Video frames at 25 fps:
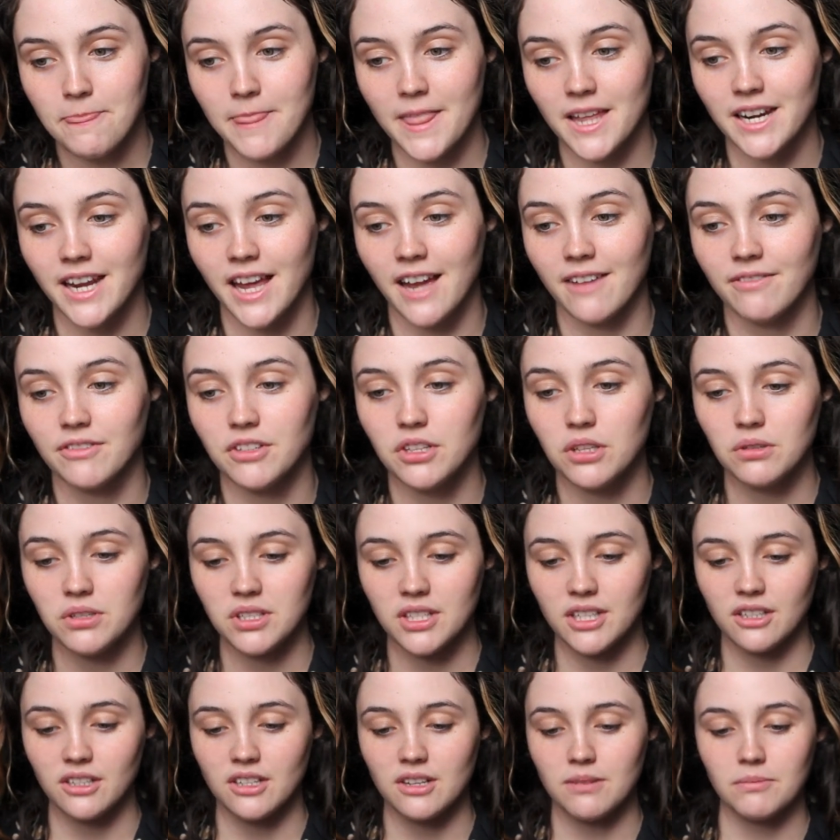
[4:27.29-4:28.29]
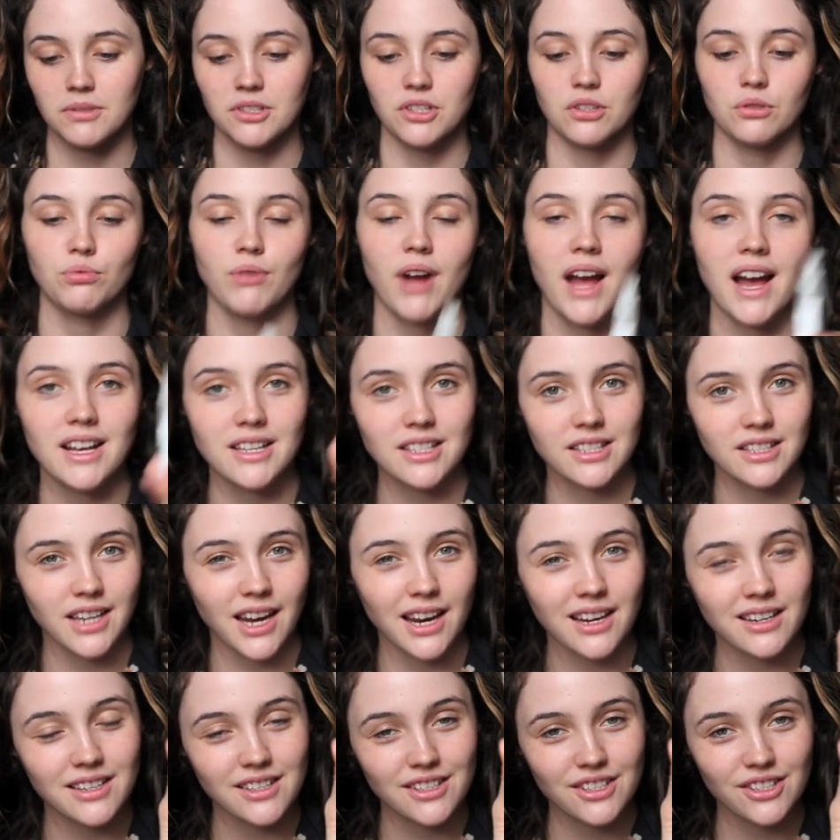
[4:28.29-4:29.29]
And I have two serums, the Razz
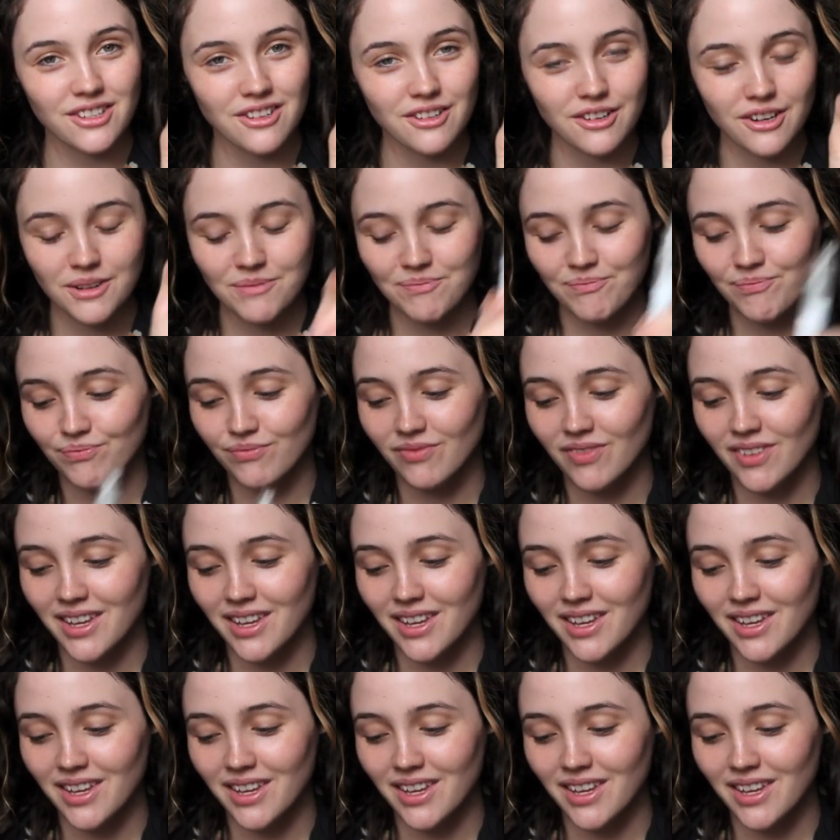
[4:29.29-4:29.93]
Tightening Serum